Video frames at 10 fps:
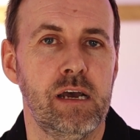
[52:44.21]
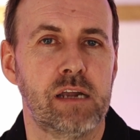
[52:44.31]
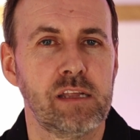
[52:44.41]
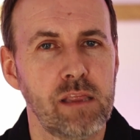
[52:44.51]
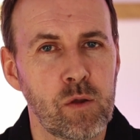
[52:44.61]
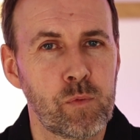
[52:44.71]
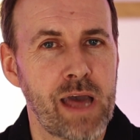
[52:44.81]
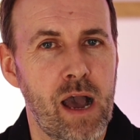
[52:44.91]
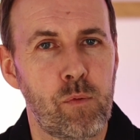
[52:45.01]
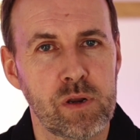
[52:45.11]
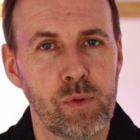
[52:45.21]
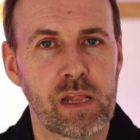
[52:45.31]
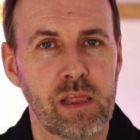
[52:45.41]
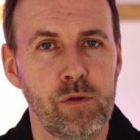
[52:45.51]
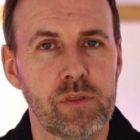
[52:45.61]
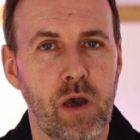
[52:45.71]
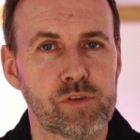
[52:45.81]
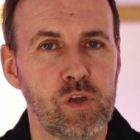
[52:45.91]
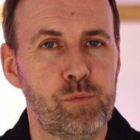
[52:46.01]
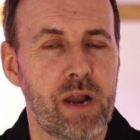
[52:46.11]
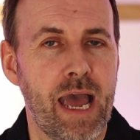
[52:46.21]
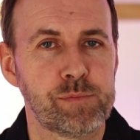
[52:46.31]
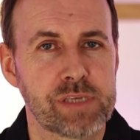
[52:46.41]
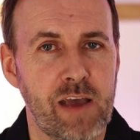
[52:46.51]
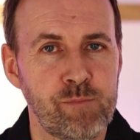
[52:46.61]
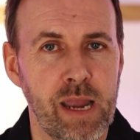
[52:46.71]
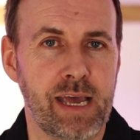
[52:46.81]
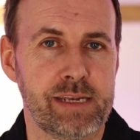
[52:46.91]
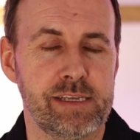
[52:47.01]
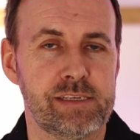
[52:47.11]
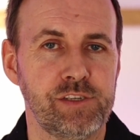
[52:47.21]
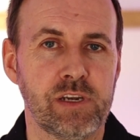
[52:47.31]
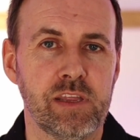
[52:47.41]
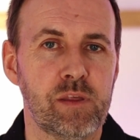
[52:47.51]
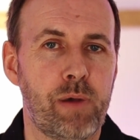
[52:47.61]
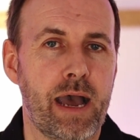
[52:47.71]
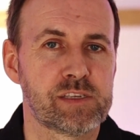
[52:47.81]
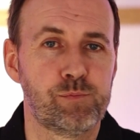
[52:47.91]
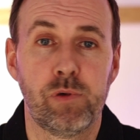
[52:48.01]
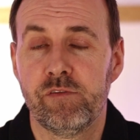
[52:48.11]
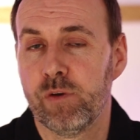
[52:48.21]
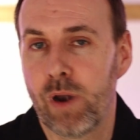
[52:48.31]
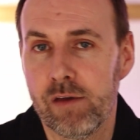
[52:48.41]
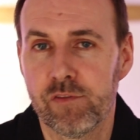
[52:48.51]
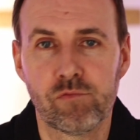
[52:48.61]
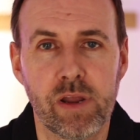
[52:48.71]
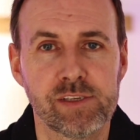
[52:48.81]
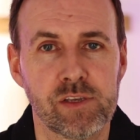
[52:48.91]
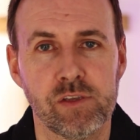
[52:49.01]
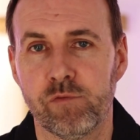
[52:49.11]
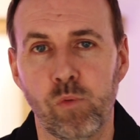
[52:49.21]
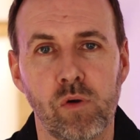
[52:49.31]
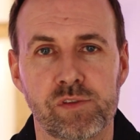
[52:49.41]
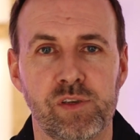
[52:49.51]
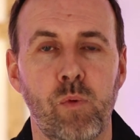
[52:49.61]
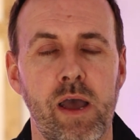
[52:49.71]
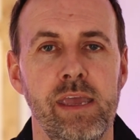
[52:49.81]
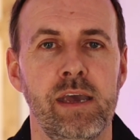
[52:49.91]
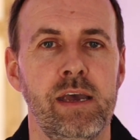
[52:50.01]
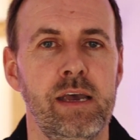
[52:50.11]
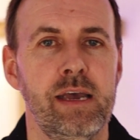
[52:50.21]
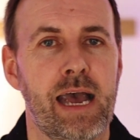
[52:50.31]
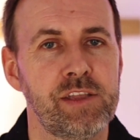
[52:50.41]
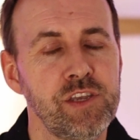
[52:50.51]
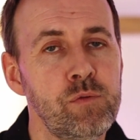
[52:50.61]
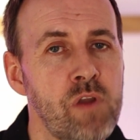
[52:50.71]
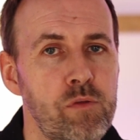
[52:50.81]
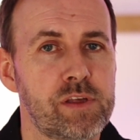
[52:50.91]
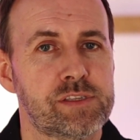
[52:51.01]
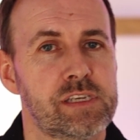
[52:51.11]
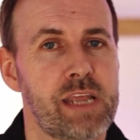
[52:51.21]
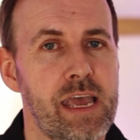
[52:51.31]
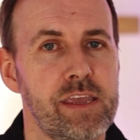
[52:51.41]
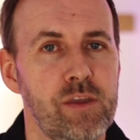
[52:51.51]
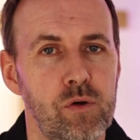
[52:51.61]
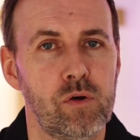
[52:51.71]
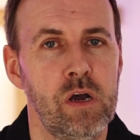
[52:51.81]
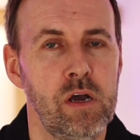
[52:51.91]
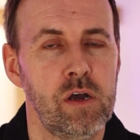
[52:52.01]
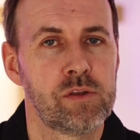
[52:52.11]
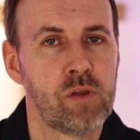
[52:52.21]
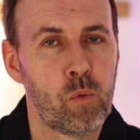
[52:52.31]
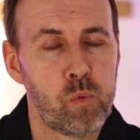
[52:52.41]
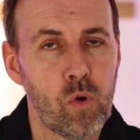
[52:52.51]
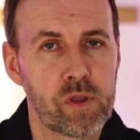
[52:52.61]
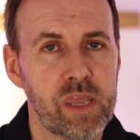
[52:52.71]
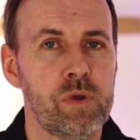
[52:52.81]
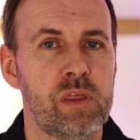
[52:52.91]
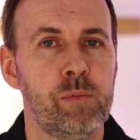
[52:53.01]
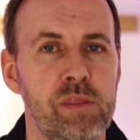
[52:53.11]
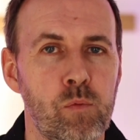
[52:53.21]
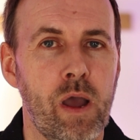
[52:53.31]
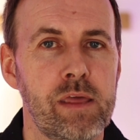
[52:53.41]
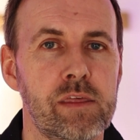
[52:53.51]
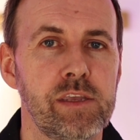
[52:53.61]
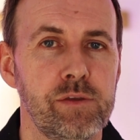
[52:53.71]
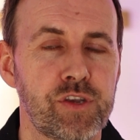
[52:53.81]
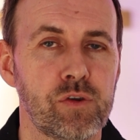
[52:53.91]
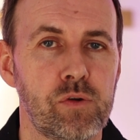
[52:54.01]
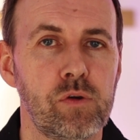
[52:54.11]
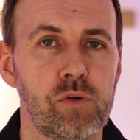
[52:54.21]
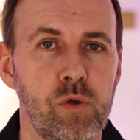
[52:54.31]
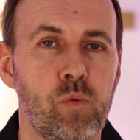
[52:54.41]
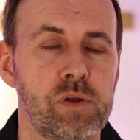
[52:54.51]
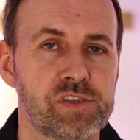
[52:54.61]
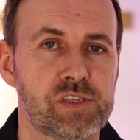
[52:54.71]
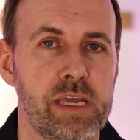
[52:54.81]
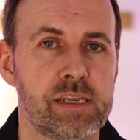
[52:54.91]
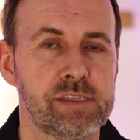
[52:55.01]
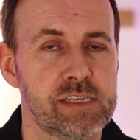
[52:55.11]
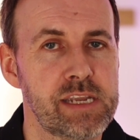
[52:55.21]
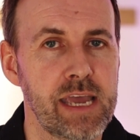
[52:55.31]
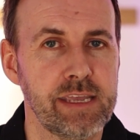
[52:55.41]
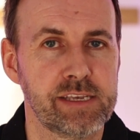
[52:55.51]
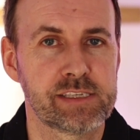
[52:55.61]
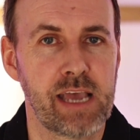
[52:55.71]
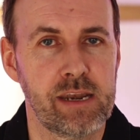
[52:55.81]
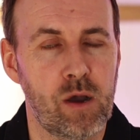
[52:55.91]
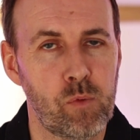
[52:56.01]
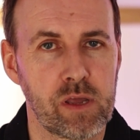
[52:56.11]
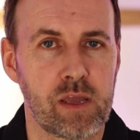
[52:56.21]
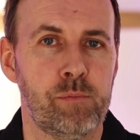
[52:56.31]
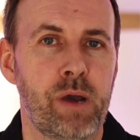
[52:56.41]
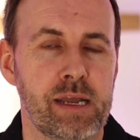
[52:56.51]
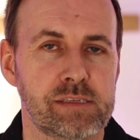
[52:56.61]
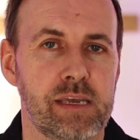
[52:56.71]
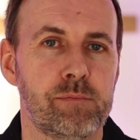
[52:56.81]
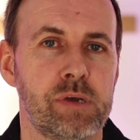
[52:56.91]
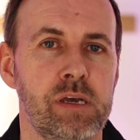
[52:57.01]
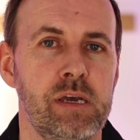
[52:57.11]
And along with that, I want to include those who perhaps have made that decision in the past, but for whatever reason, you've walked away and you know that today you're not walking with him in the way that you should or you once did. And today you're saying, I want to come back to him.